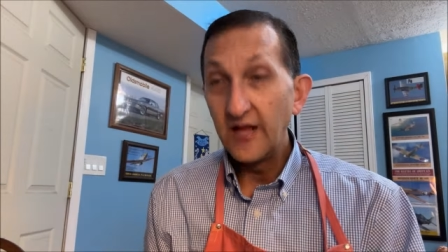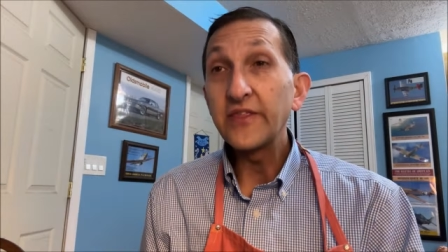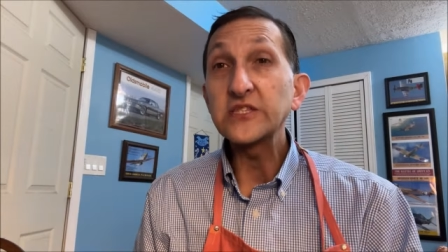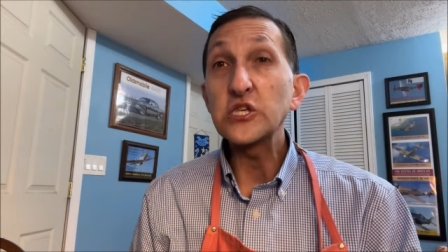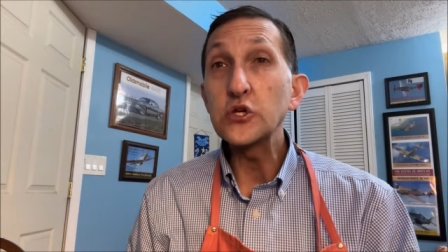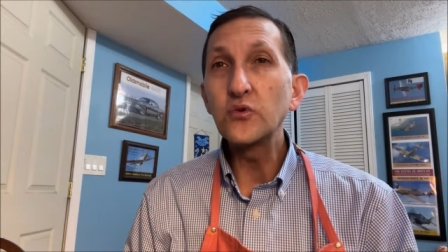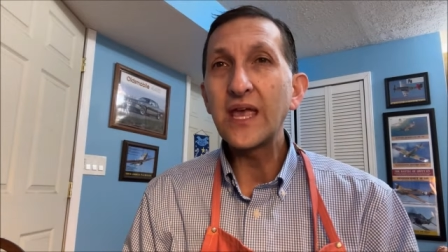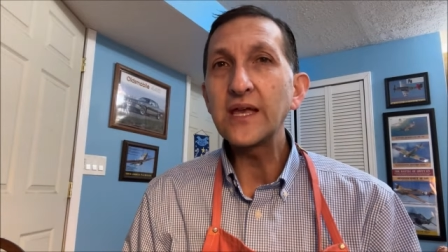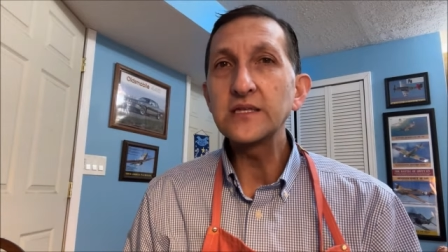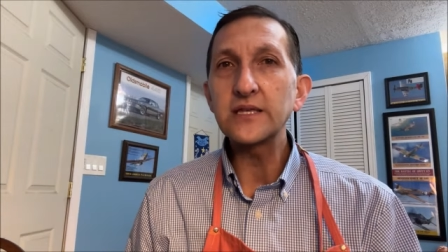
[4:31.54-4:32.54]
That's
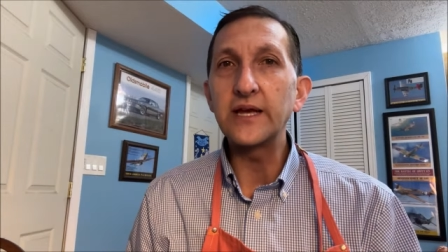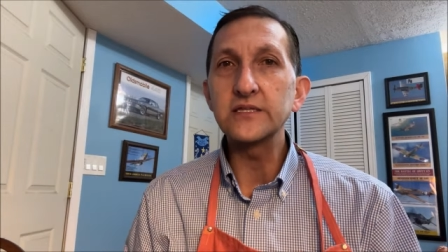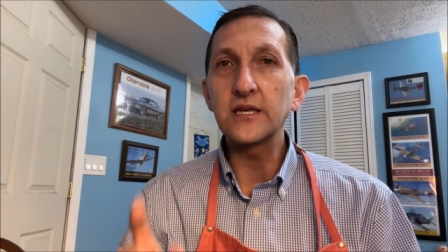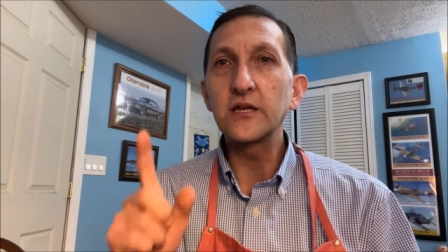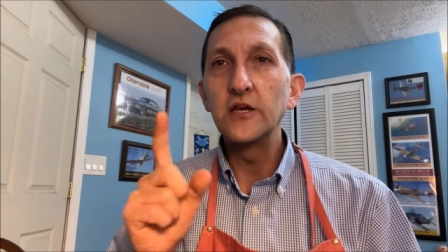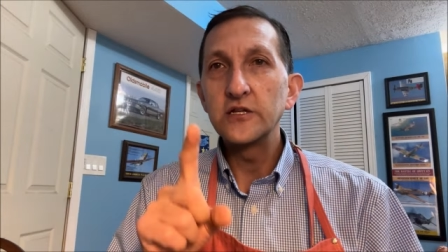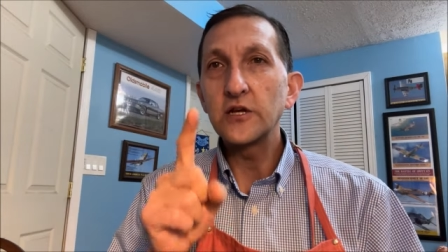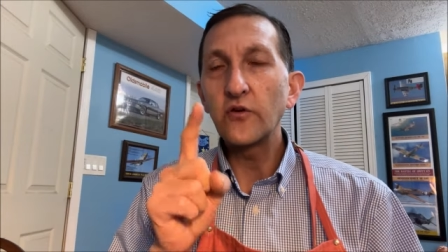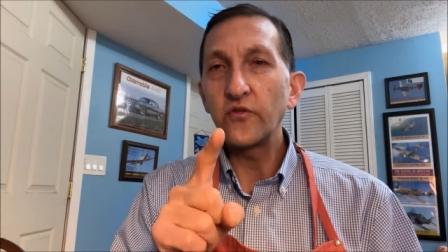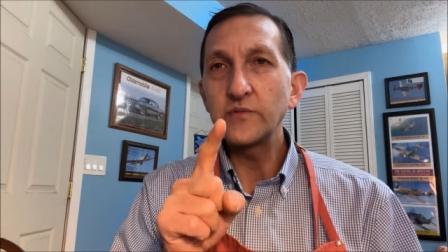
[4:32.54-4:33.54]
UK sizing. To
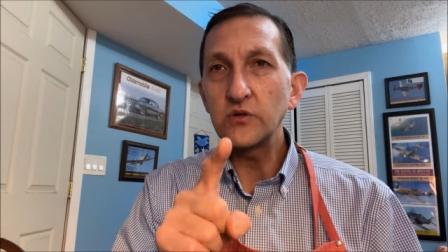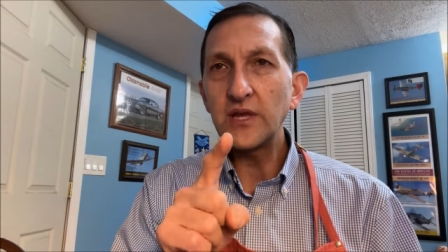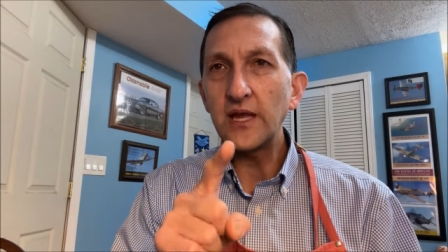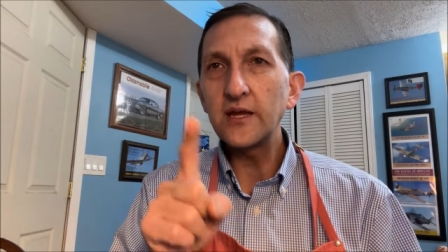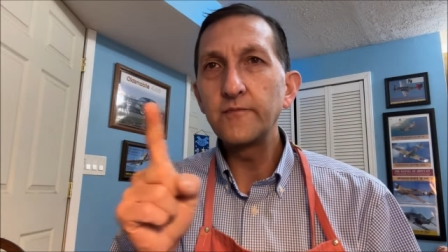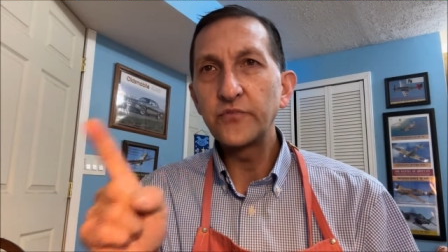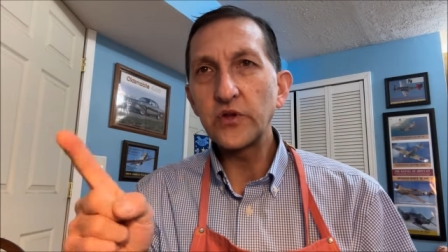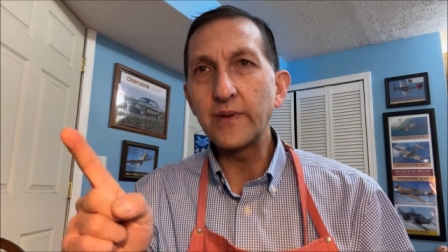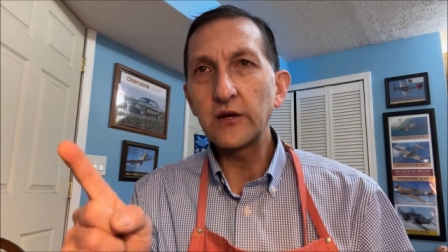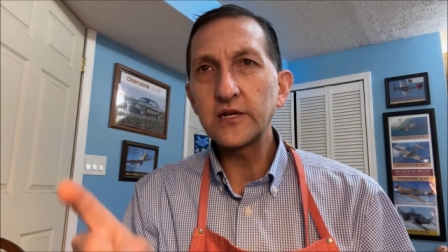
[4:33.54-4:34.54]
go from UK to
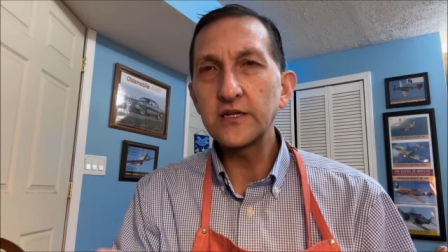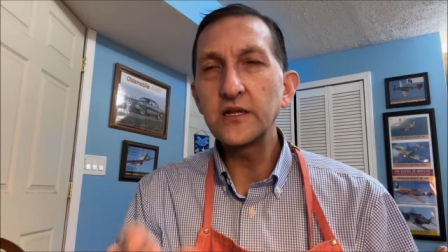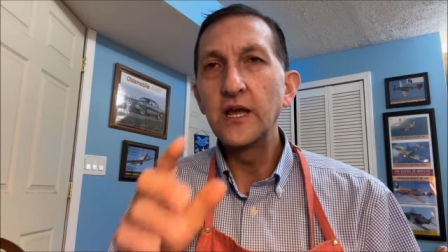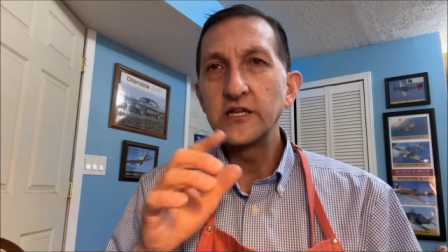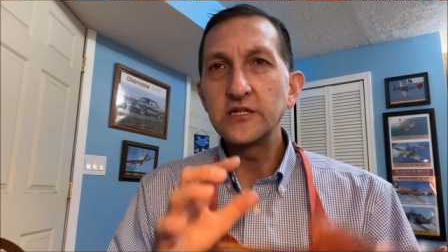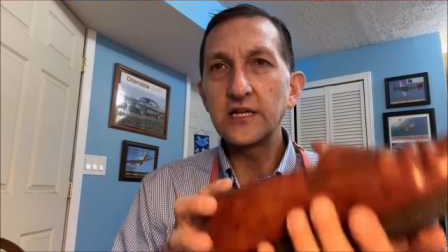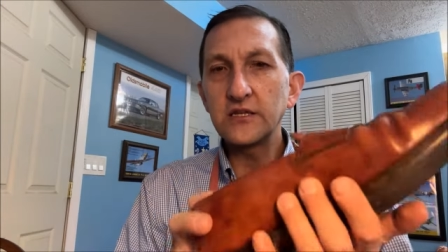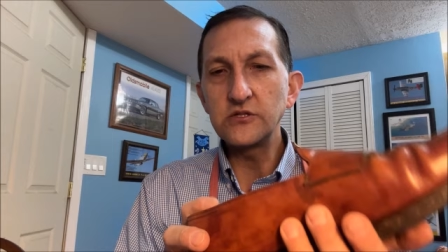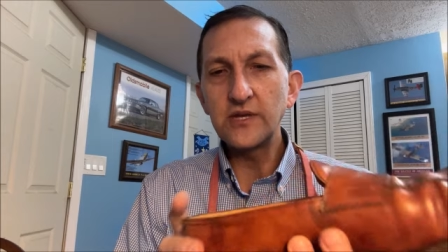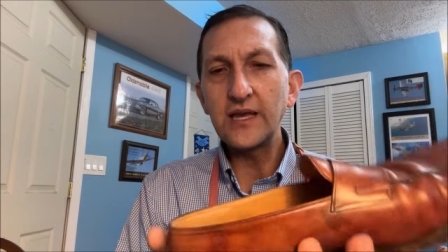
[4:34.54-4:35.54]
American, you take
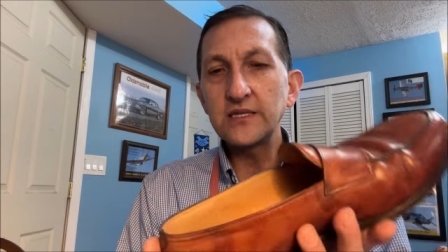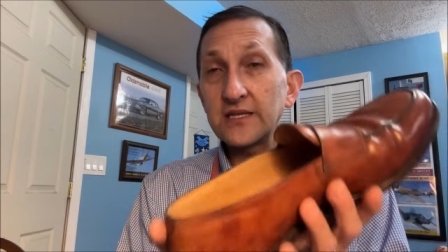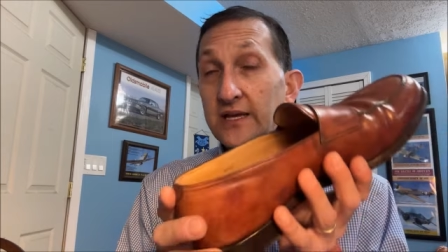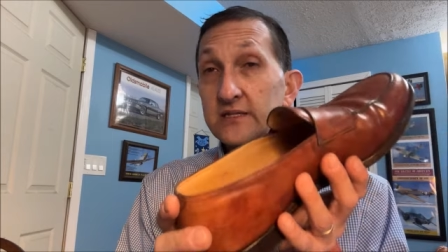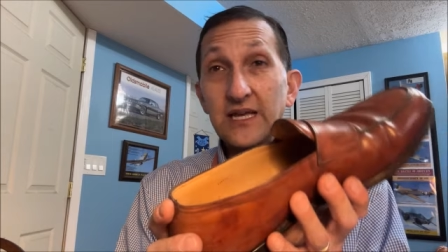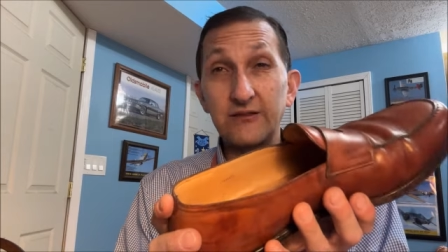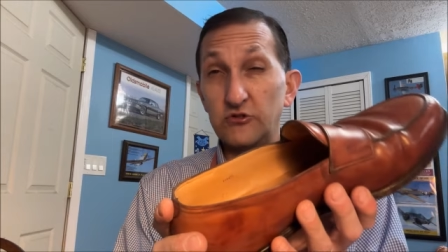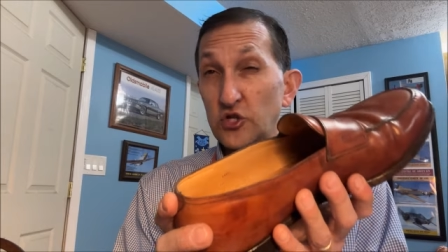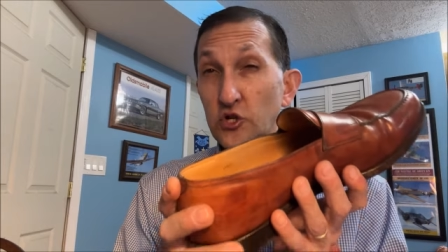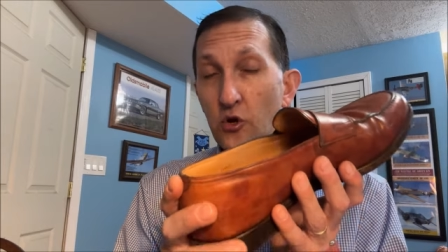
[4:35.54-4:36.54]
the UK size. I,
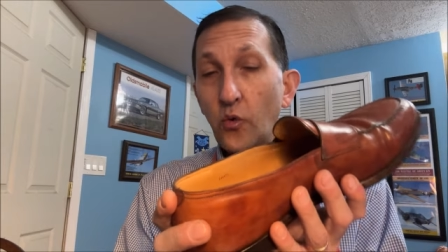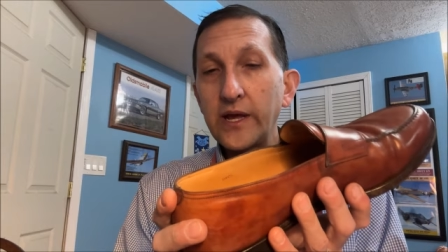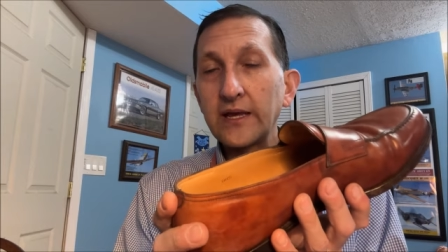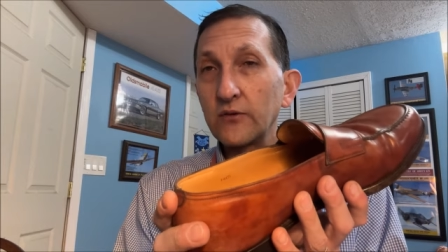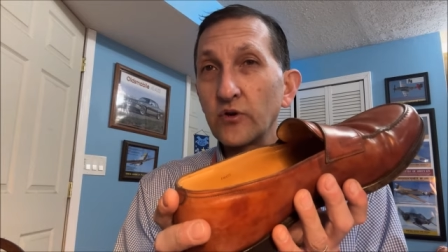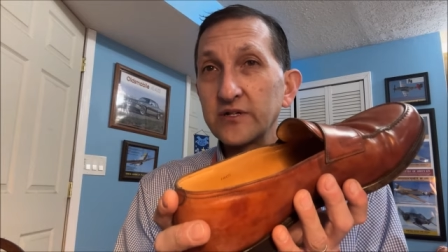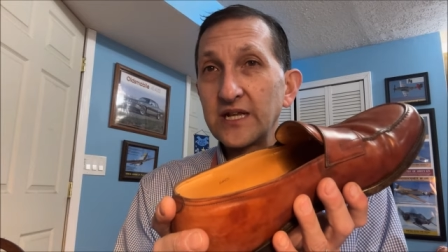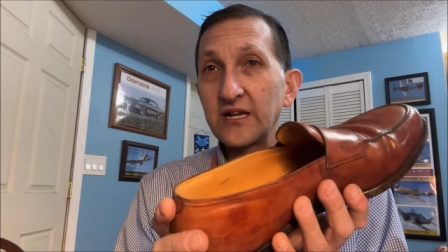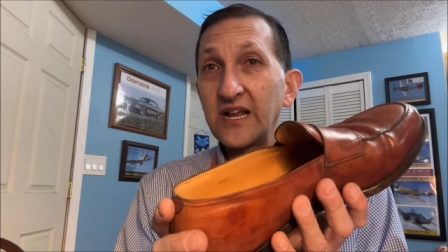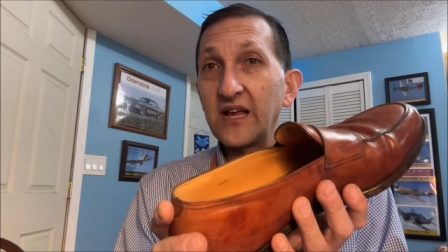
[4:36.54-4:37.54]
there's no way I could wear a
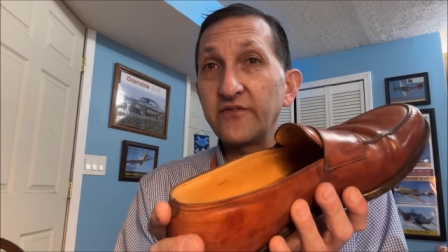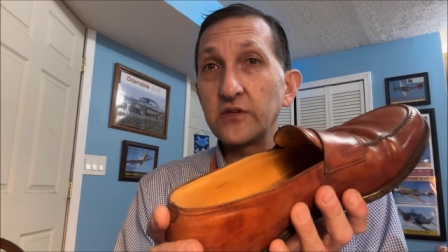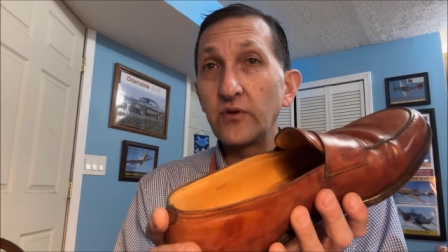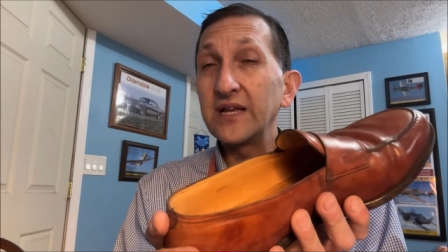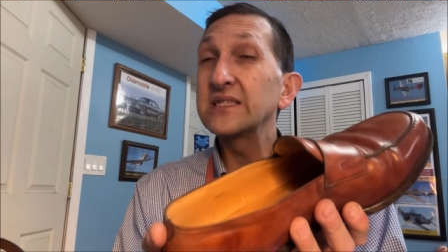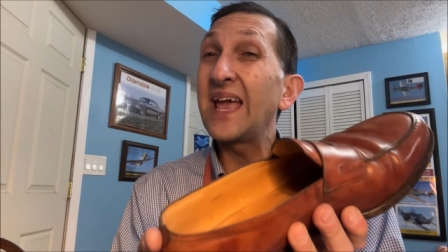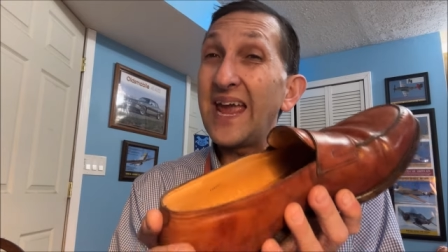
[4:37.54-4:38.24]
10 and a half US.